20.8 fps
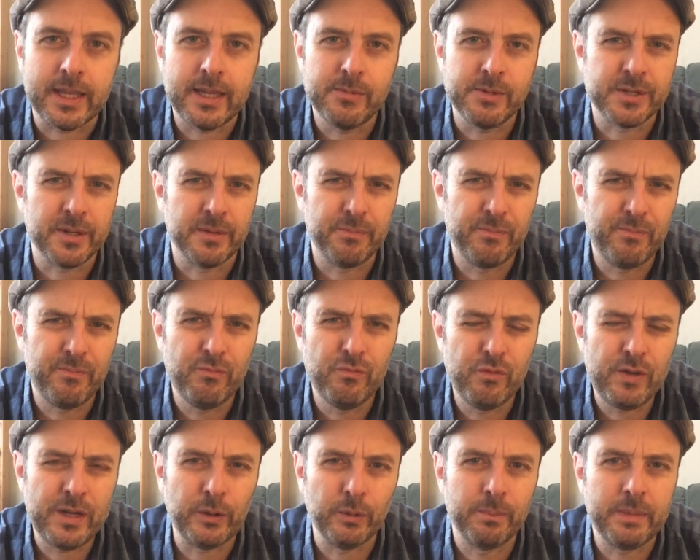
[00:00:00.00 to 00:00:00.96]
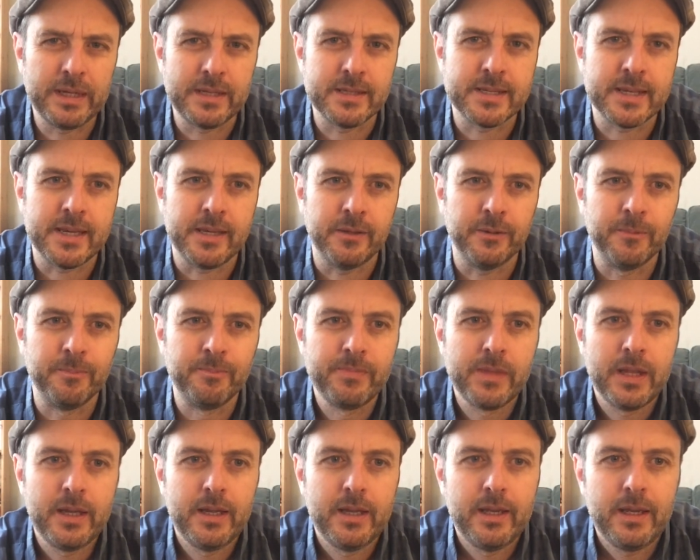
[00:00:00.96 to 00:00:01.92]
It was a real big deal.
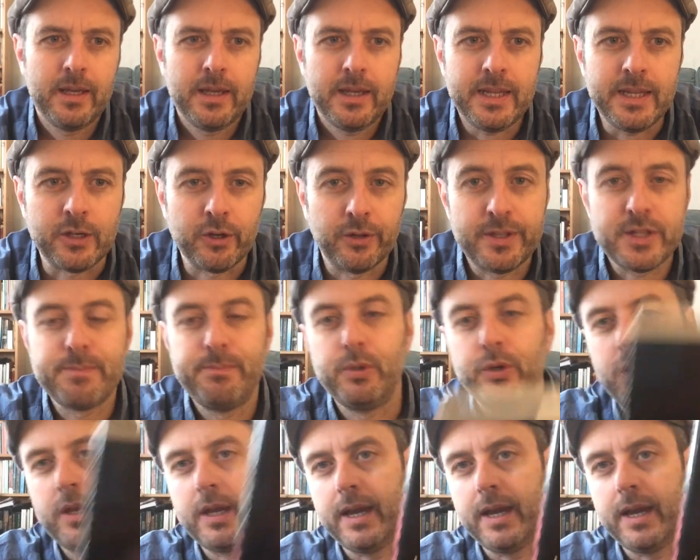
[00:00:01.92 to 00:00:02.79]
He got this book